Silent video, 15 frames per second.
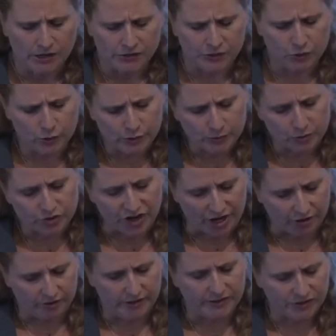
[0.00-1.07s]
Schools were
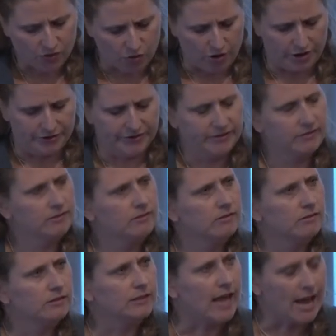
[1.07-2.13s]
generally scorned,
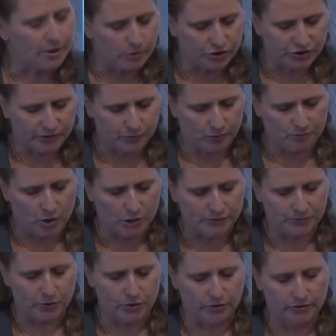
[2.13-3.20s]
languages were
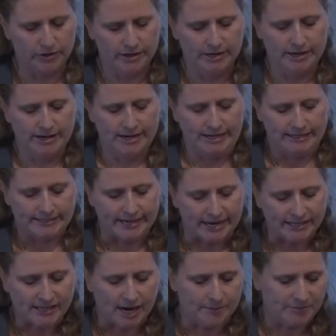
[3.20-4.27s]
multiple,
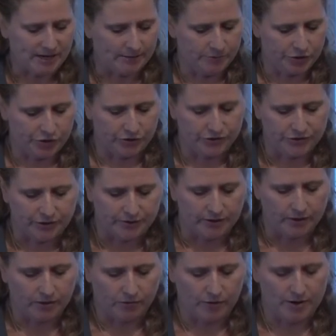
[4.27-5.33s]
daytime temperatures during
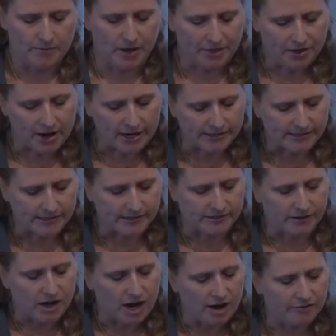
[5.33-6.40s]
the three-month hot season
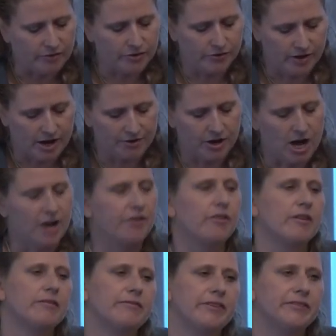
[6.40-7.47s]
hovered around
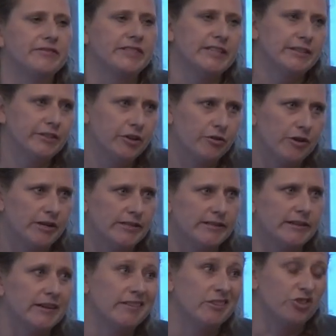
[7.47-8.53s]
115 degrees
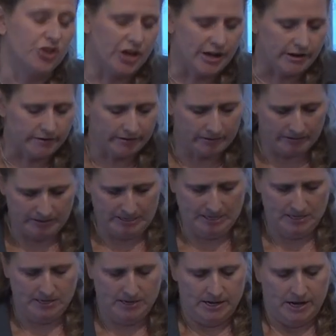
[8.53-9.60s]
in the shade.
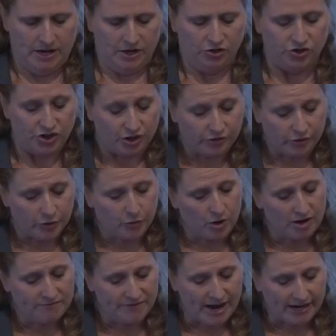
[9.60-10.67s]
Children
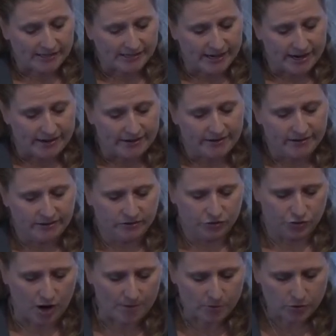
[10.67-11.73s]
were unvaccinated,
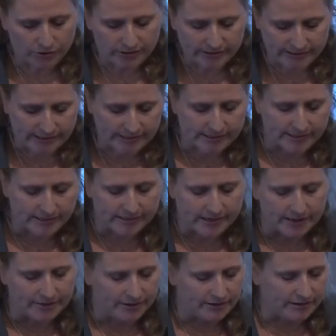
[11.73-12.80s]
tropical diseases,
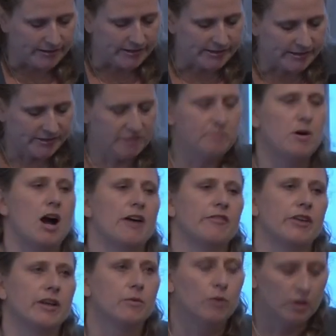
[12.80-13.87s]
and the diseases of
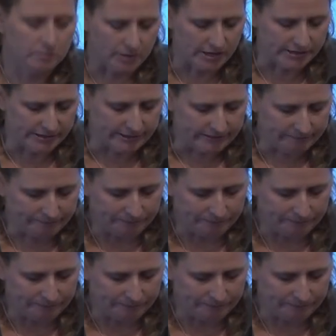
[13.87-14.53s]
poverty were abundant.